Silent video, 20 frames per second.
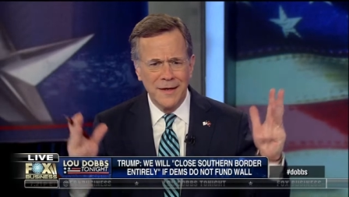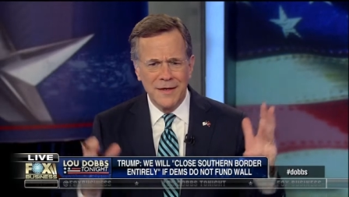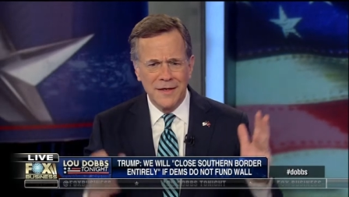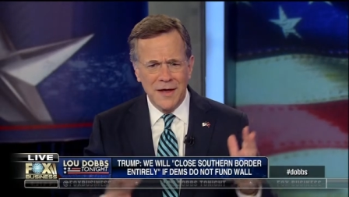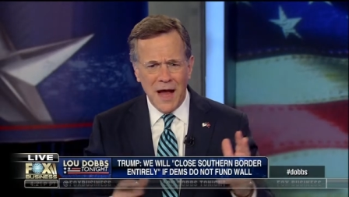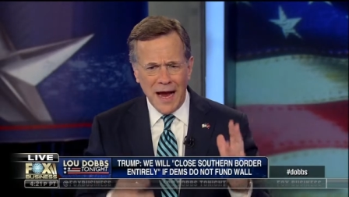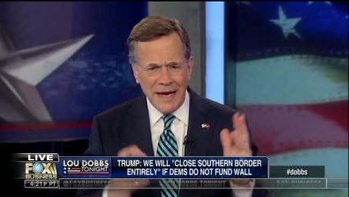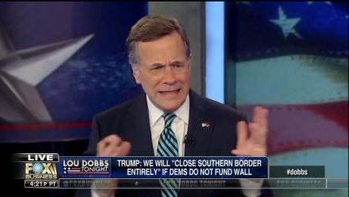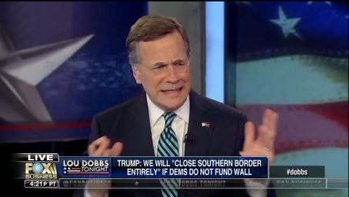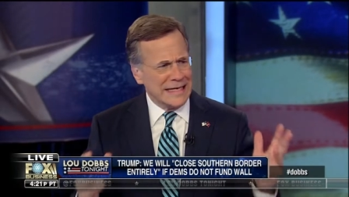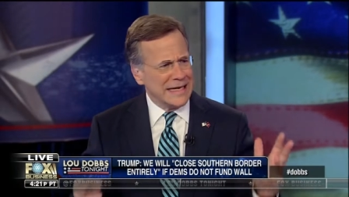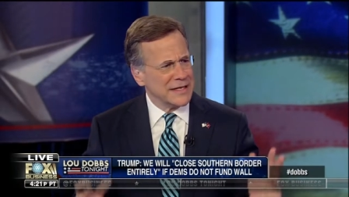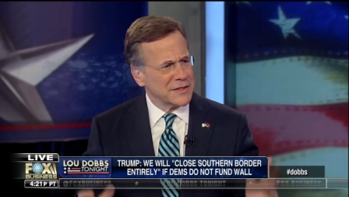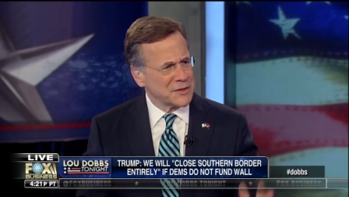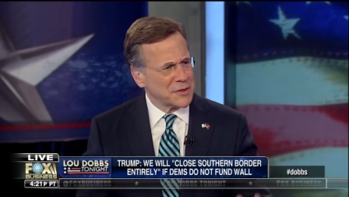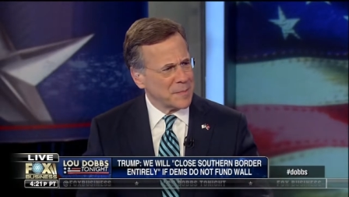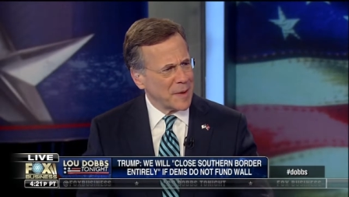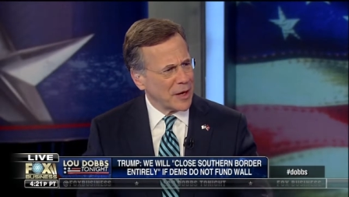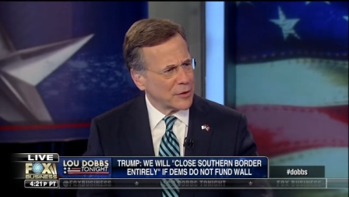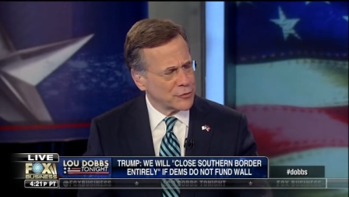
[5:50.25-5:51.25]

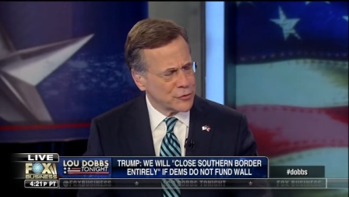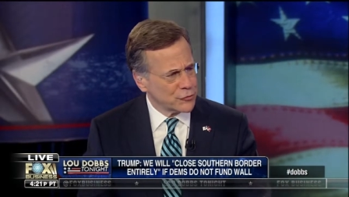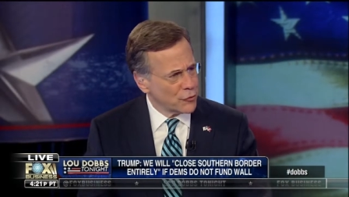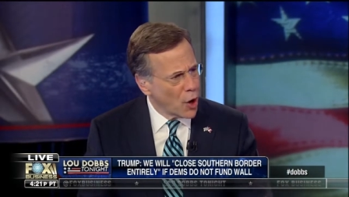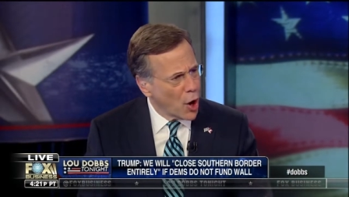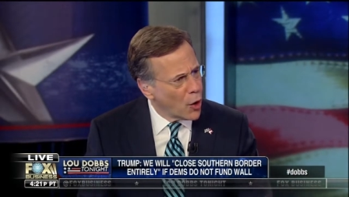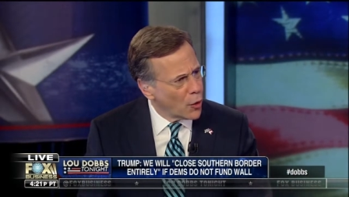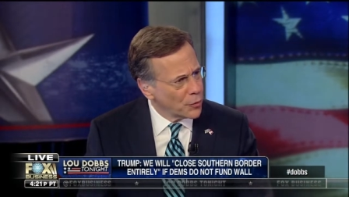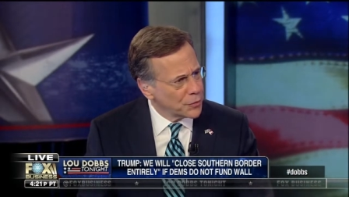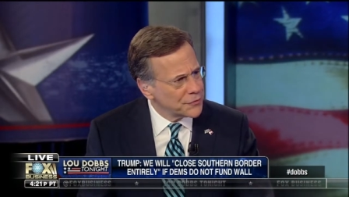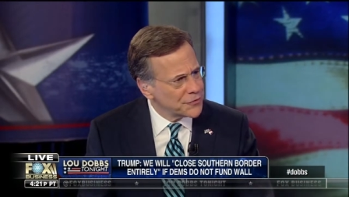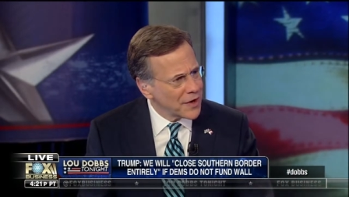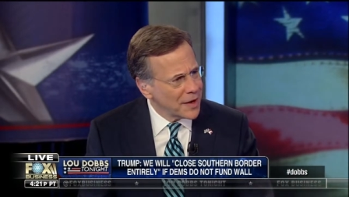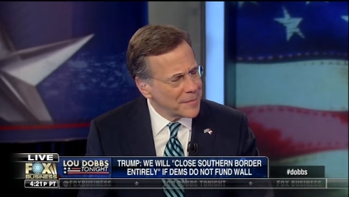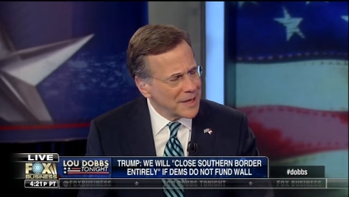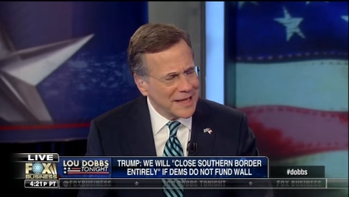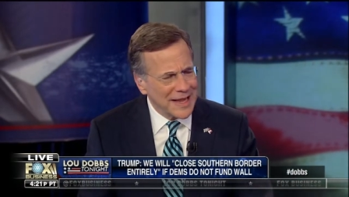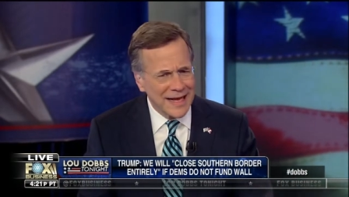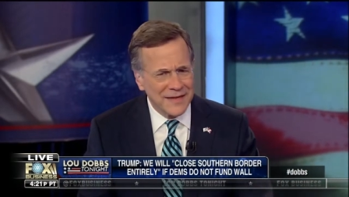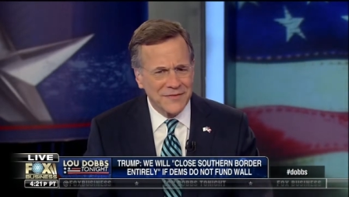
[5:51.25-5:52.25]
ideas about drones,
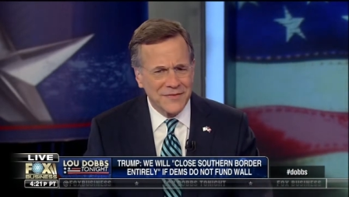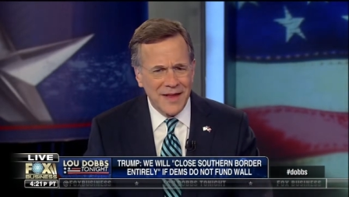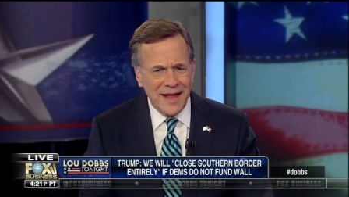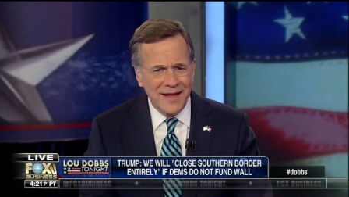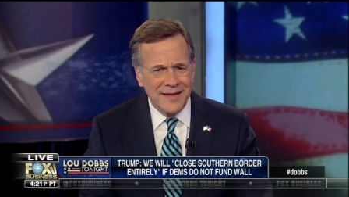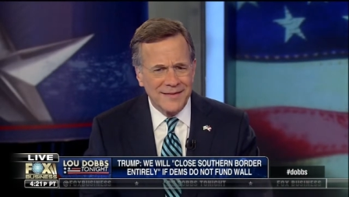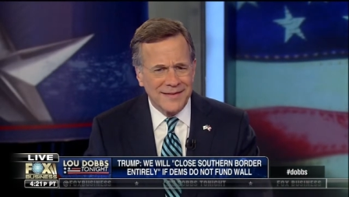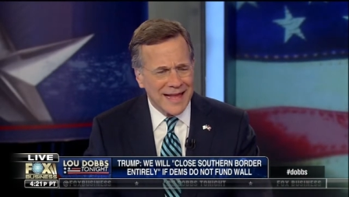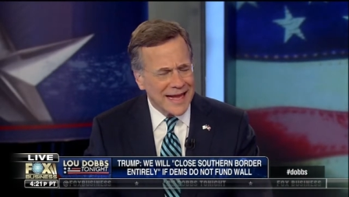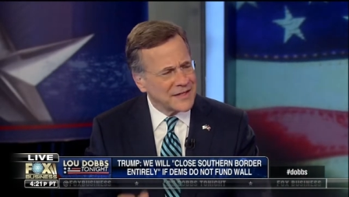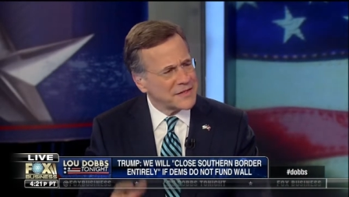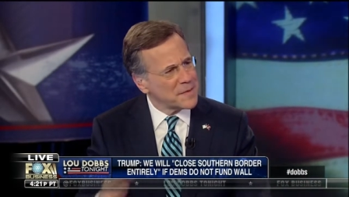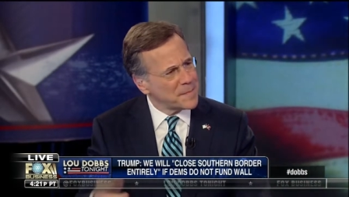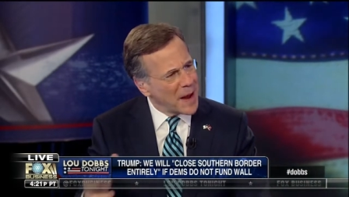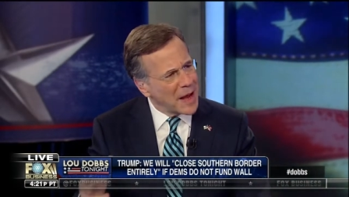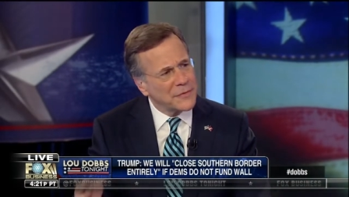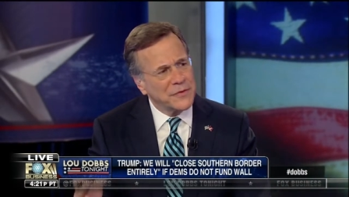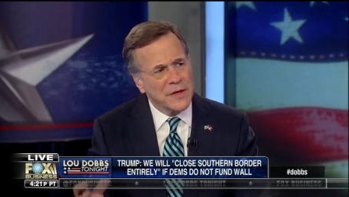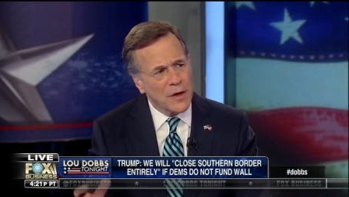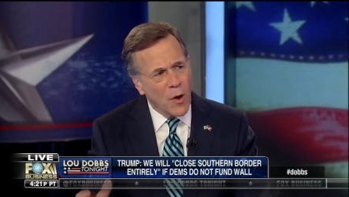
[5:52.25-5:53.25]
I mean, that's, uh, that's
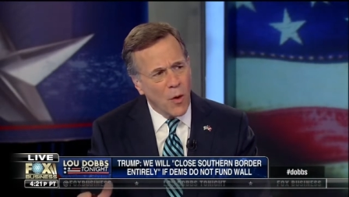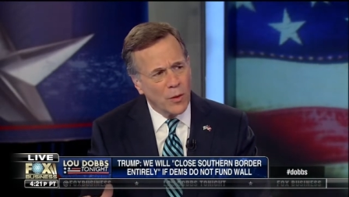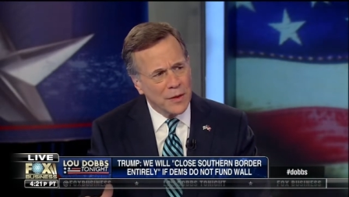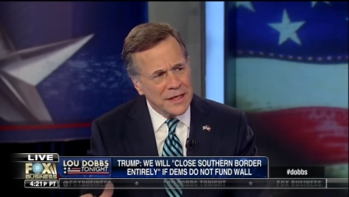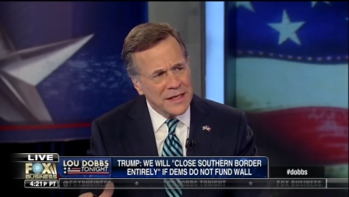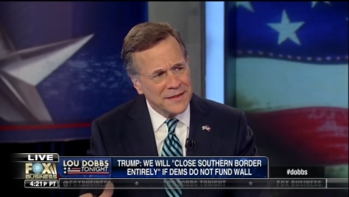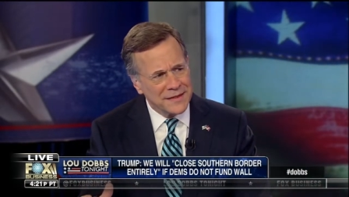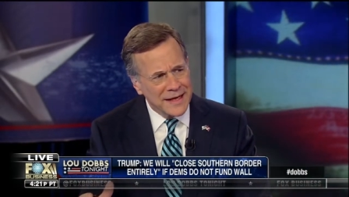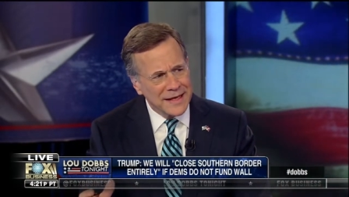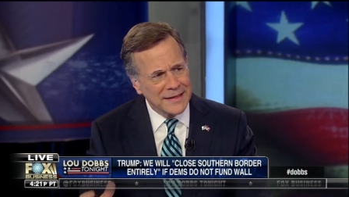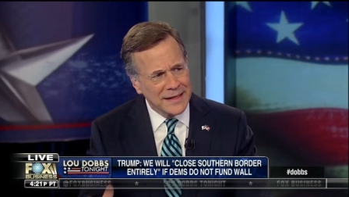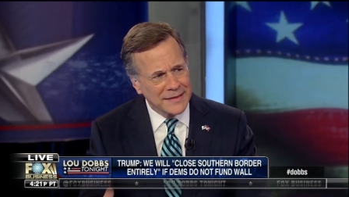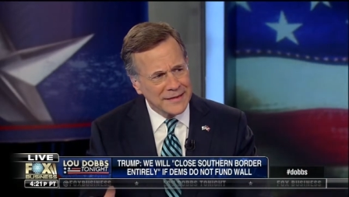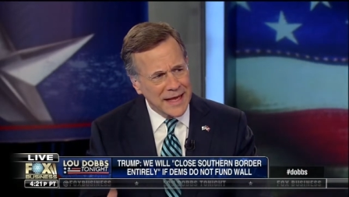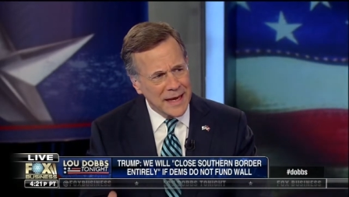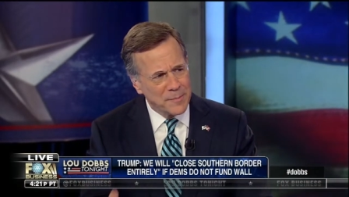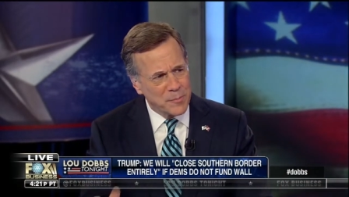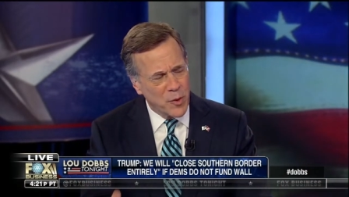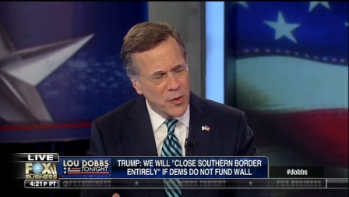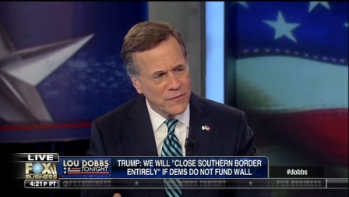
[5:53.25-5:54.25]
about the only thing
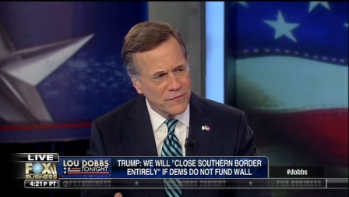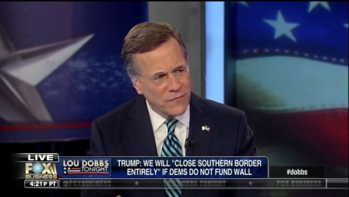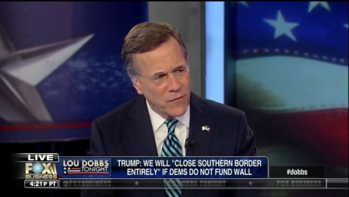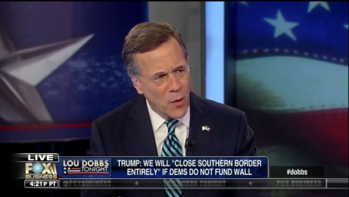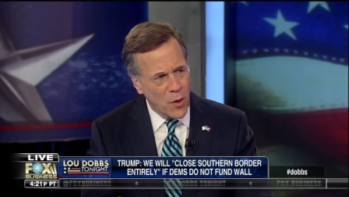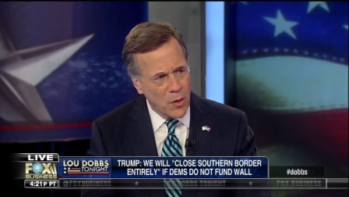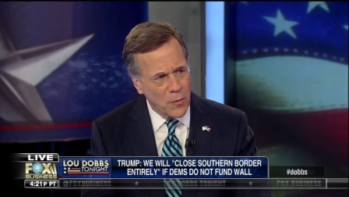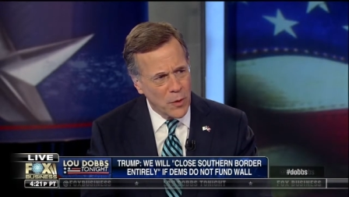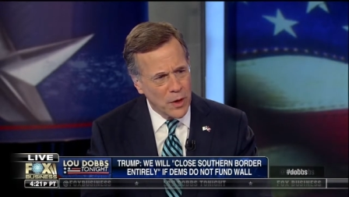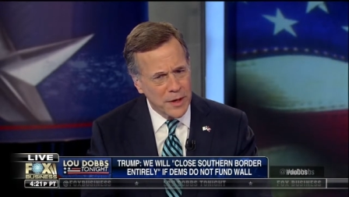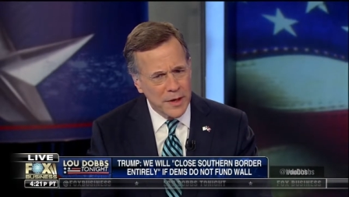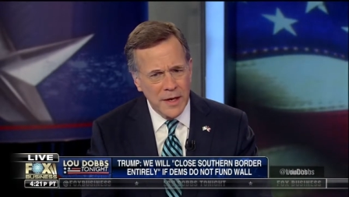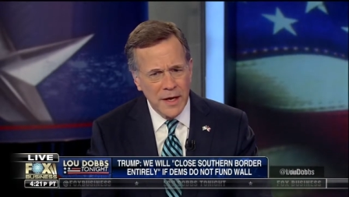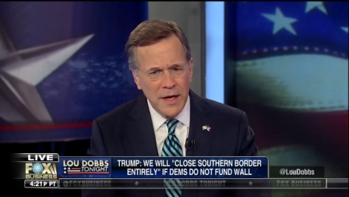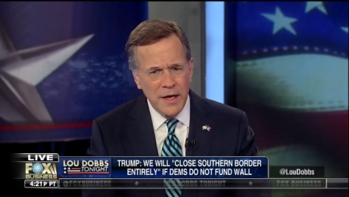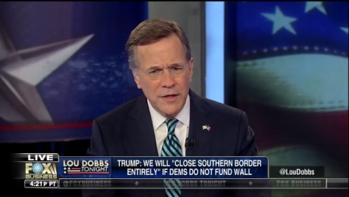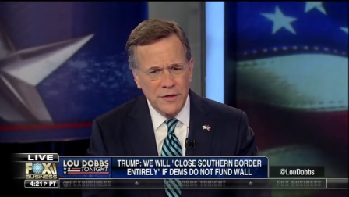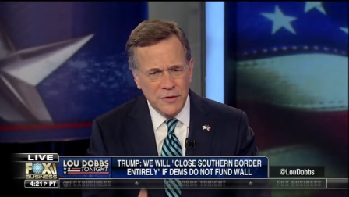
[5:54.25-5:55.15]
that they put forward.